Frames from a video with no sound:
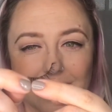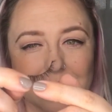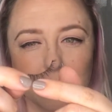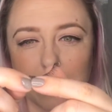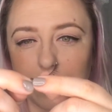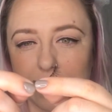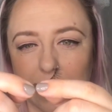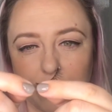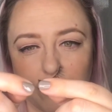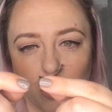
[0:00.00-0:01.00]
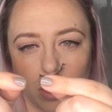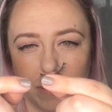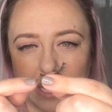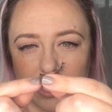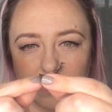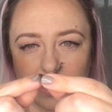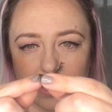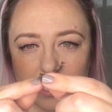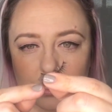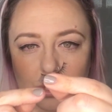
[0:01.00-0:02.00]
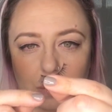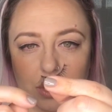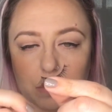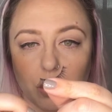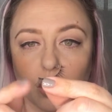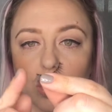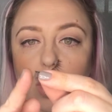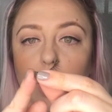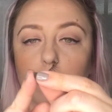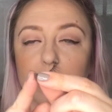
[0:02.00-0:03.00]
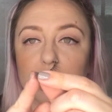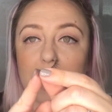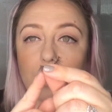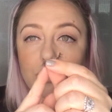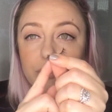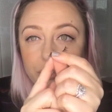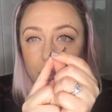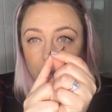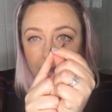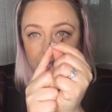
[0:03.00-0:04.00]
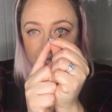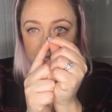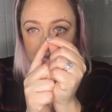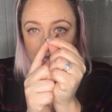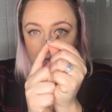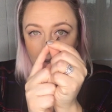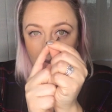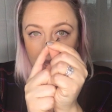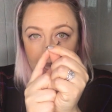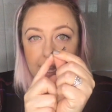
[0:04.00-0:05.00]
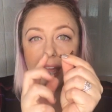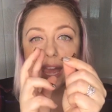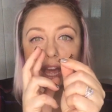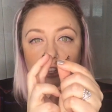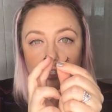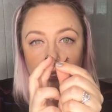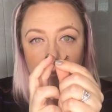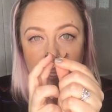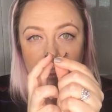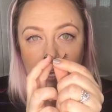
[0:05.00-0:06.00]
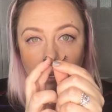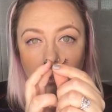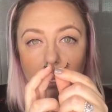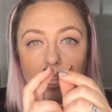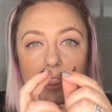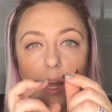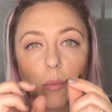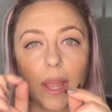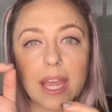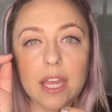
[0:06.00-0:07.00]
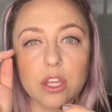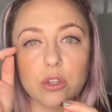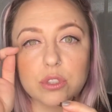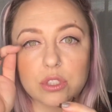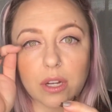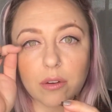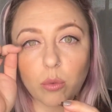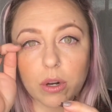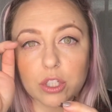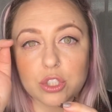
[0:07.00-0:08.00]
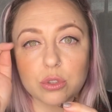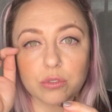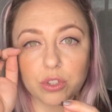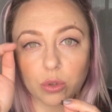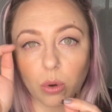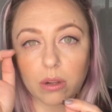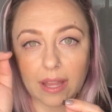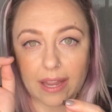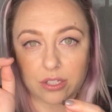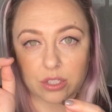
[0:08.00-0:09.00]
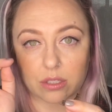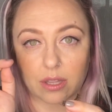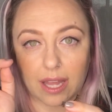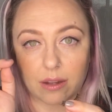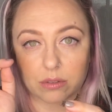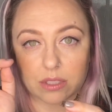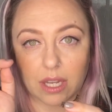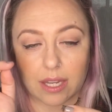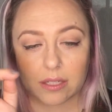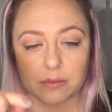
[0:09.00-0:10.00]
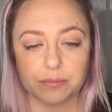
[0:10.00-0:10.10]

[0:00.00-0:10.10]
Some people say 4, but I just feel like that's too much bulk. But just count a few lashes in, okay, and trim it there. That way, you still have 1 or 2 of your lashes on the outside.